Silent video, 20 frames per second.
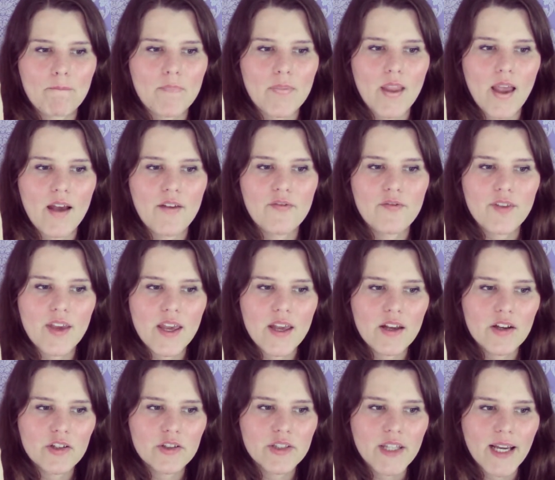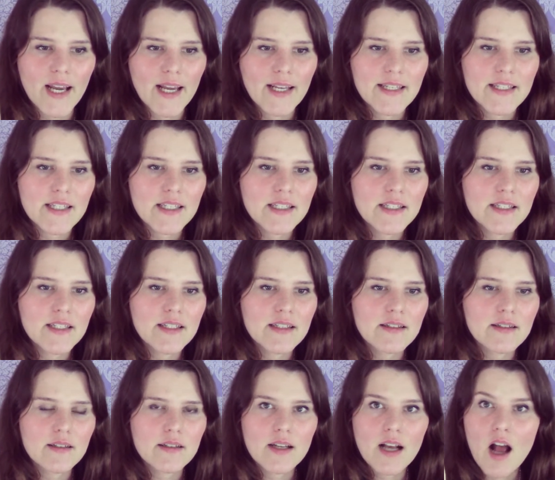I failed, like I
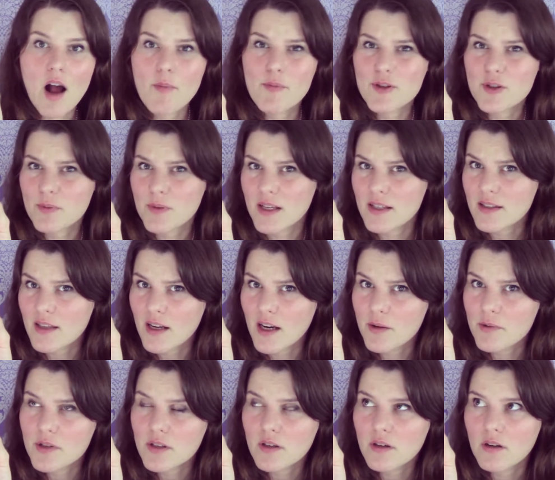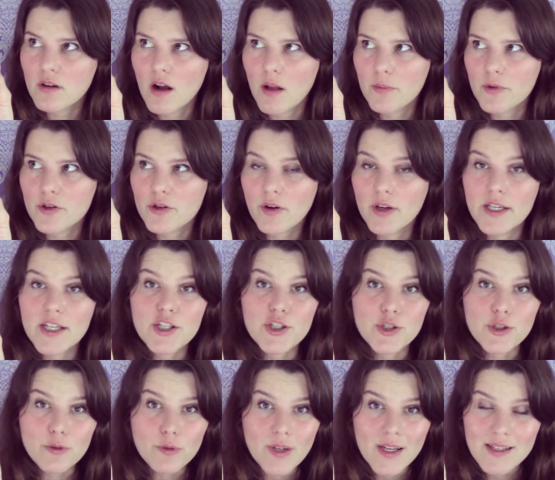didn't accomplish what I said I was going to accomplish, or I didn't
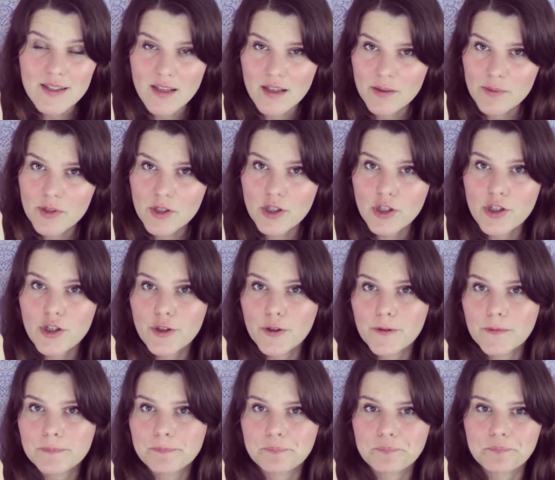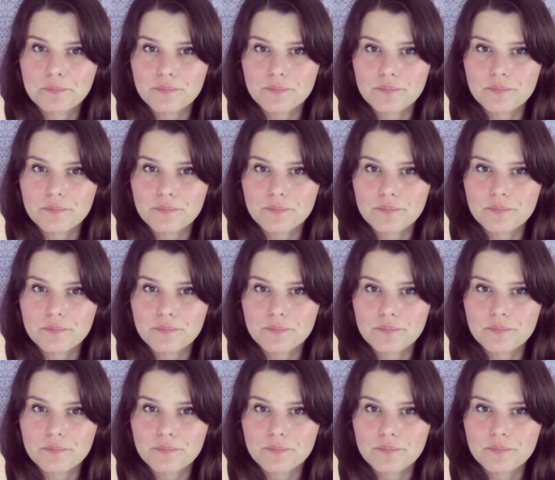do what I said I was going to do